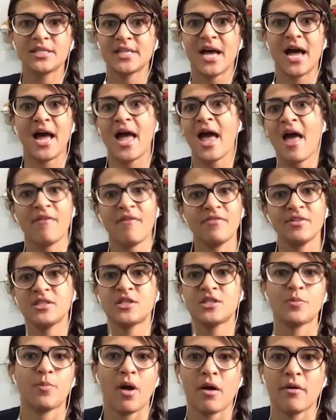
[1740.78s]
I haven't
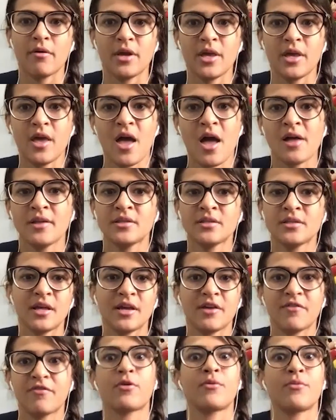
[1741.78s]
sparring yet, like
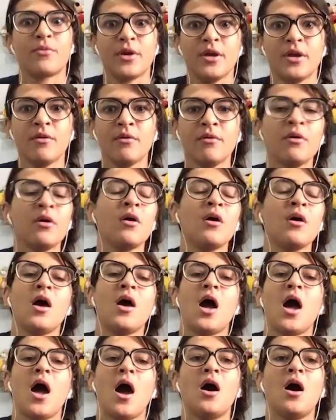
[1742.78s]
for real.
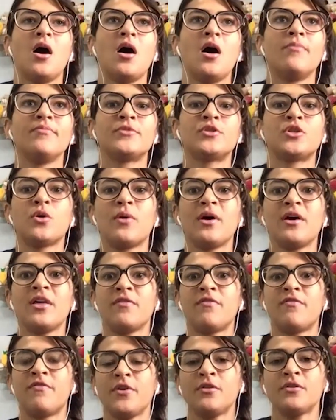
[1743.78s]
So I
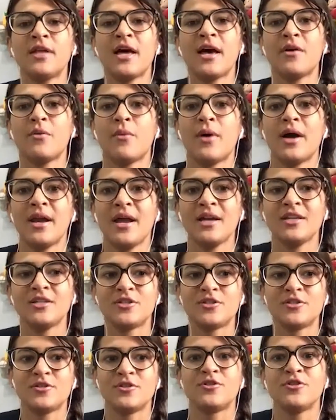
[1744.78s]
feel that when I
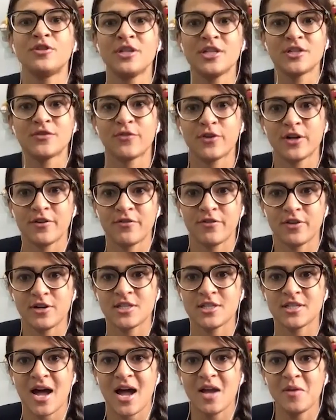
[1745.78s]
do this for the first
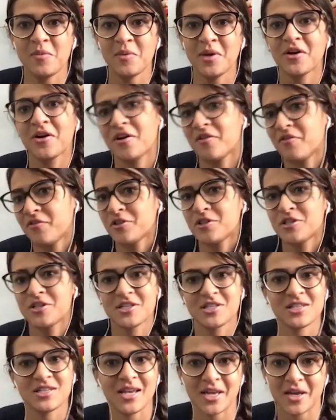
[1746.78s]
time, I'm gonna feel
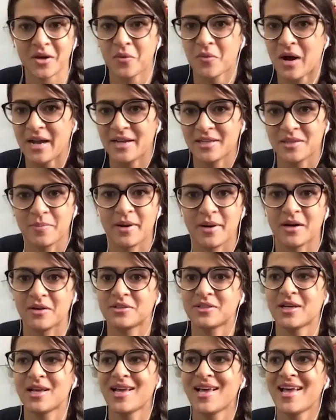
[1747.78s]
just like a white belt.
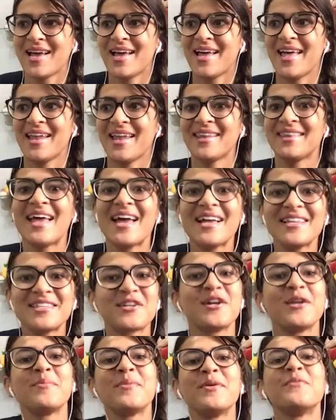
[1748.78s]
And that's
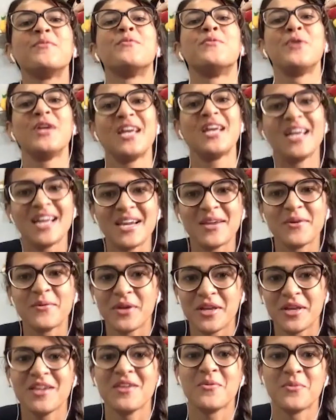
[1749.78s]
gonna be really,
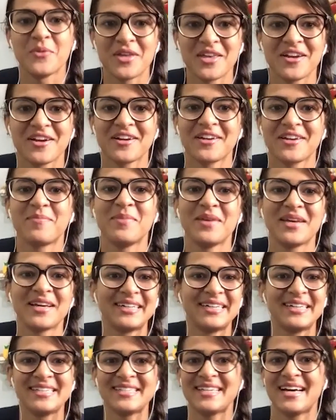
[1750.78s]
really weird,
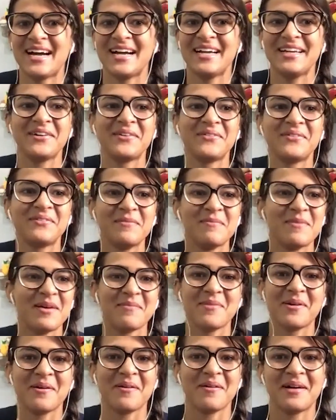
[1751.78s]
because I don't
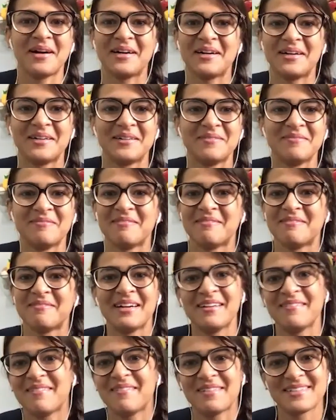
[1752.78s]
remember
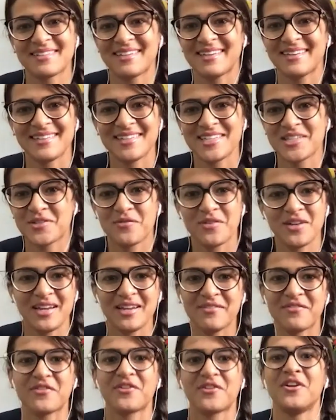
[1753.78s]
when I was like this
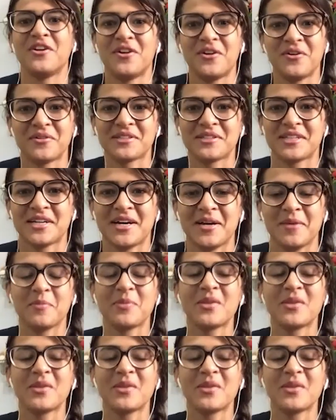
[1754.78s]
feeling for a long time.